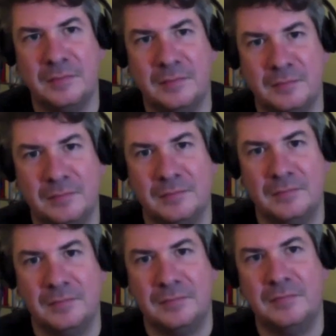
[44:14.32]

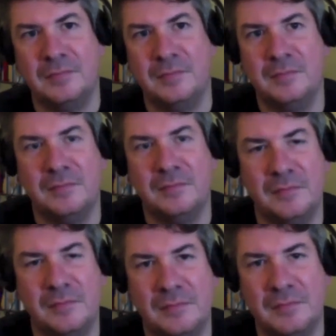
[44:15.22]

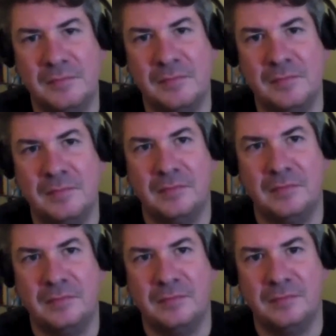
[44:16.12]

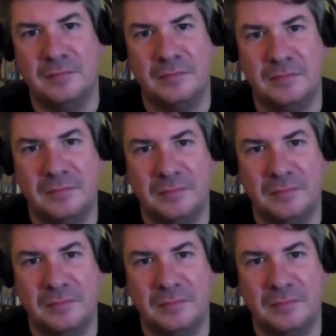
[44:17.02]
(silent)